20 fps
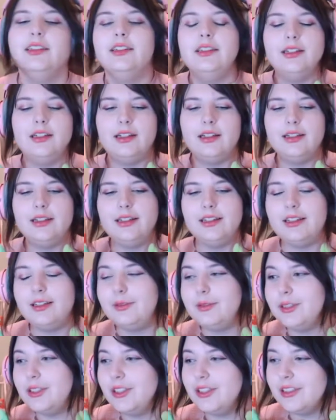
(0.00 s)

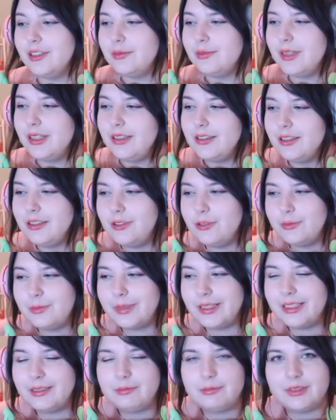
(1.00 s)
um, look at my little
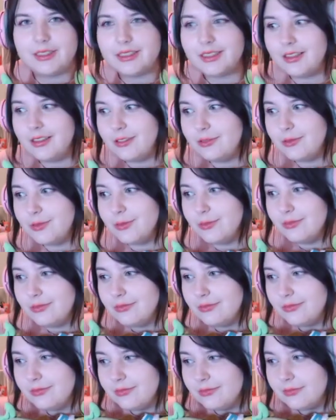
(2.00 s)
babies. I love them.
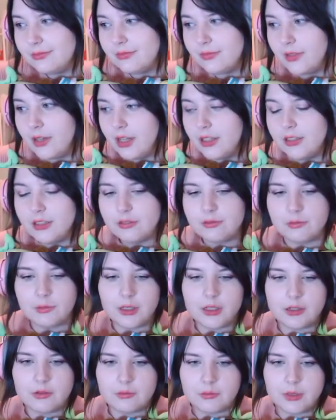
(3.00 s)
I love them,
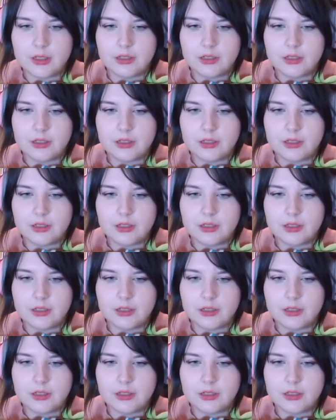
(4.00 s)
I love them, I love